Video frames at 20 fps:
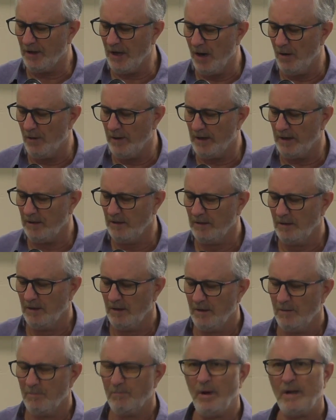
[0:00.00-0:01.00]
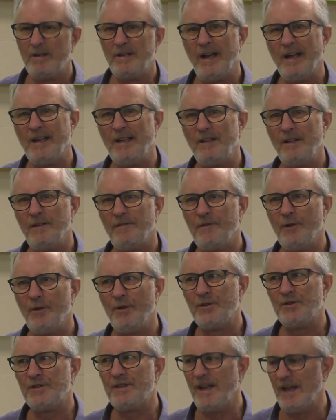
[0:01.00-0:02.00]
going by taking the
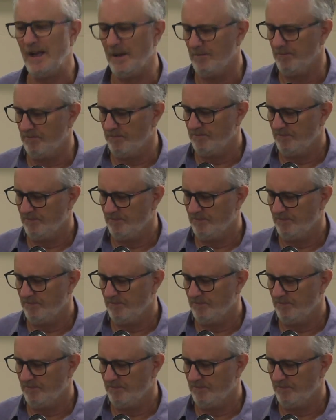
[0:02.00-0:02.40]
first step,